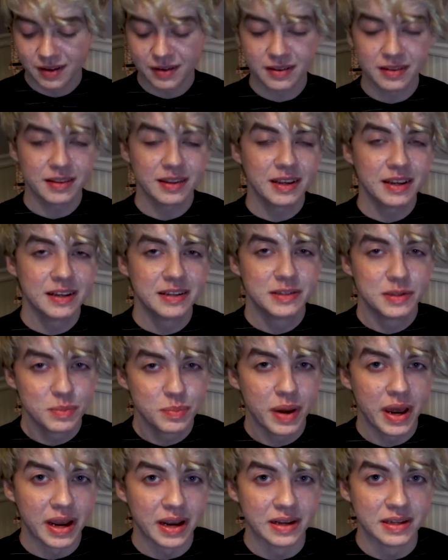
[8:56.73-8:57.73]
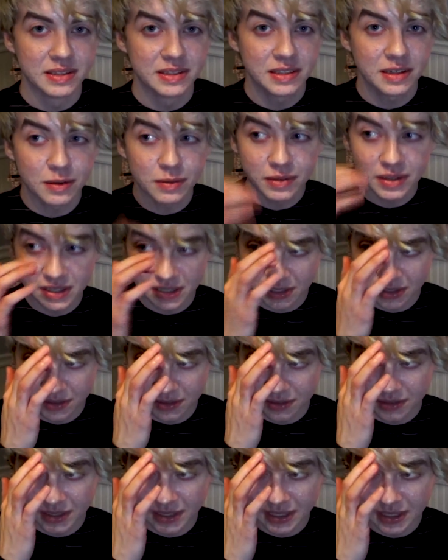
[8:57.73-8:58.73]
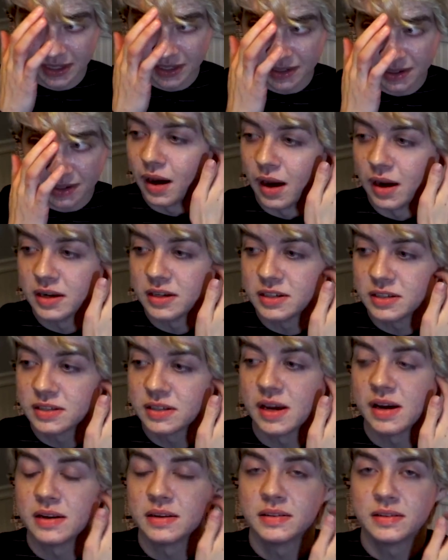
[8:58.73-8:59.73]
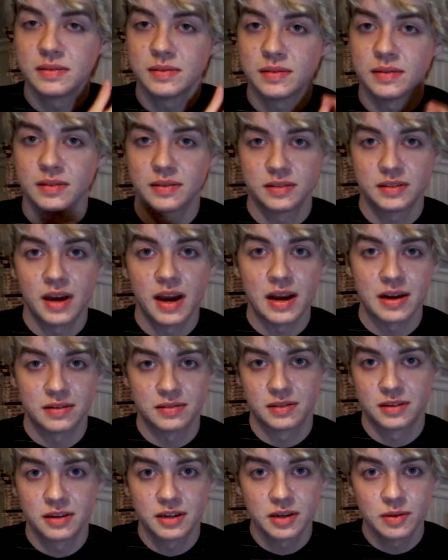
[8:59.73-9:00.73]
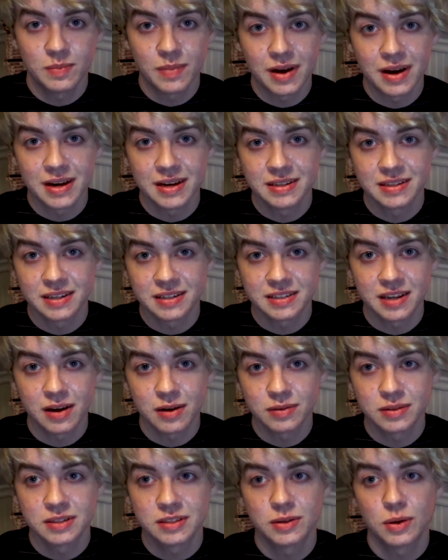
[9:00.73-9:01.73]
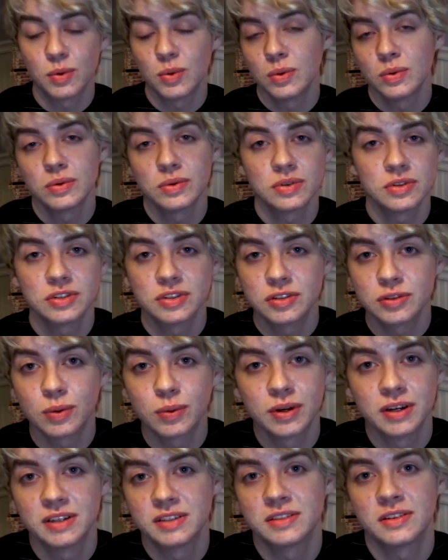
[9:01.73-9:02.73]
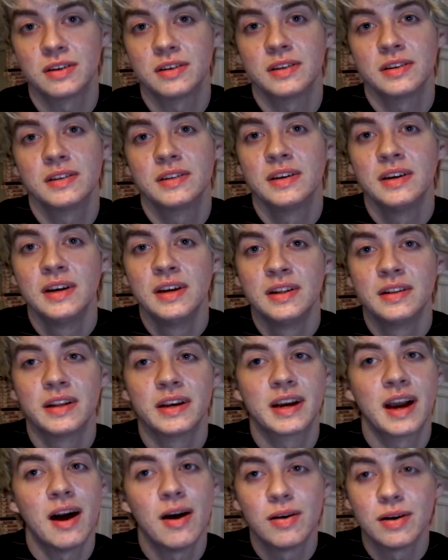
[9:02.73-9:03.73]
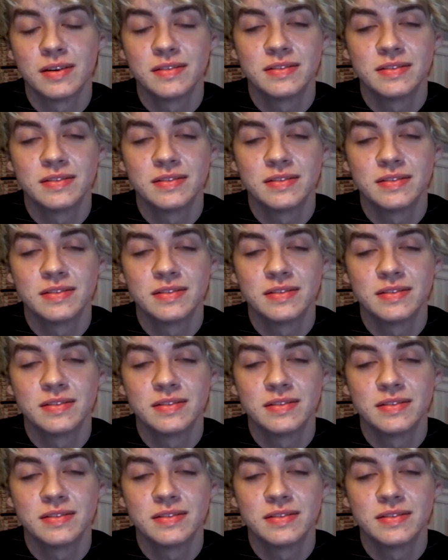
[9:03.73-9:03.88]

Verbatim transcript: I think it depends. Originally, I just had Tyler in mind. That's how this whole story started. Like how